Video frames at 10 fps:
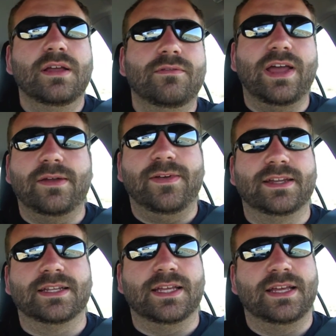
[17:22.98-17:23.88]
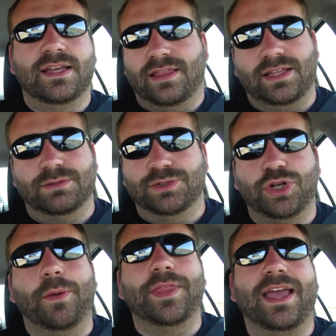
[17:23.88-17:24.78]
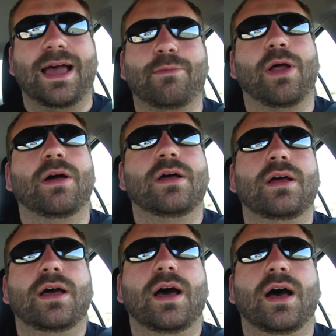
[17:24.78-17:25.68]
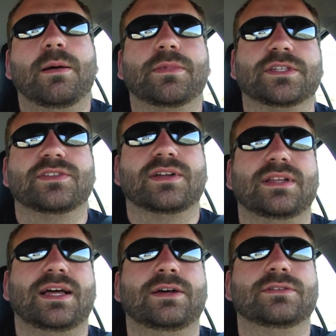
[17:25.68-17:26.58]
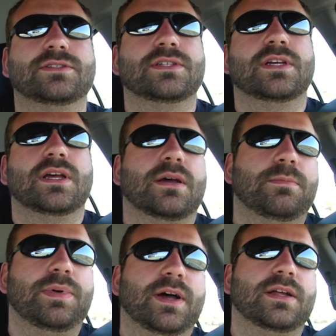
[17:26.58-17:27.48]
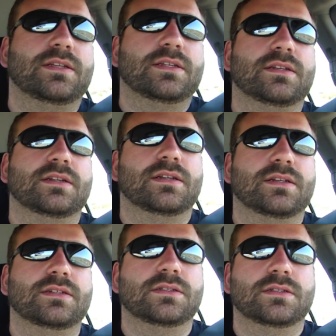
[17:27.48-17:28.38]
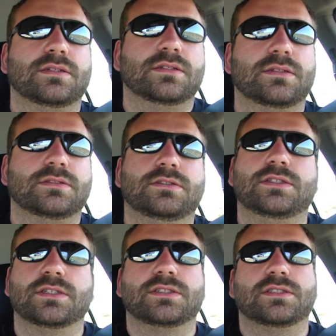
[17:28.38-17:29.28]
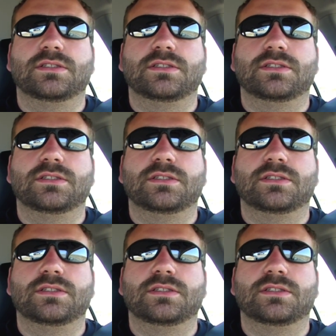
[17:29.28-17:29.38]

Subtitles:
very faintly things that won't show up in the camera because of the clouds, but just